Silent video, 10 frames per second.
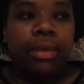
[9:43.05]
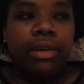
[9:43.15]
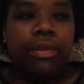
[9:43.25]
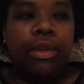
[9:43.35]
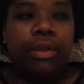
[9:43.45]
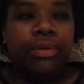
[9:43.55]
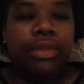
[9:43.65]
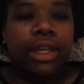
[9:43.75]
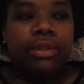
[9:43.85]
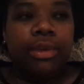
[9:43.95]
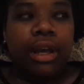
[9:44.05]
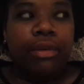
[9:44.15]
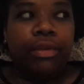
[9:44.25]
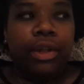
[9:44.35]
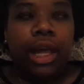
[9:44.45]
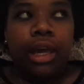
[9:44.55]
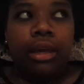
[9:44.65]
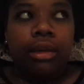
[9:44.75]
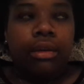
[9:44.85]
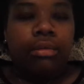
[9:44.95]
Even on those days when I feel
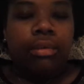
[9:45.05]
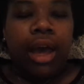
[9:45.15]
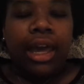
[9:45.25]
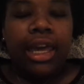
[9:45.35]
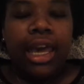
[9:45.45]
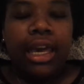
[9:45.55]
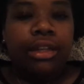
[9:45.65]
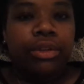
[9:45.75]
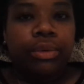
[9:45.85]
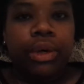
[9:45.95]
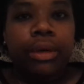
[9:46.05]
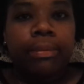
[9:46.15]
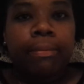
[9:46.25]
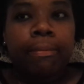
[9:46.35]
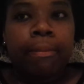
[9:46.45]
like I can't do it,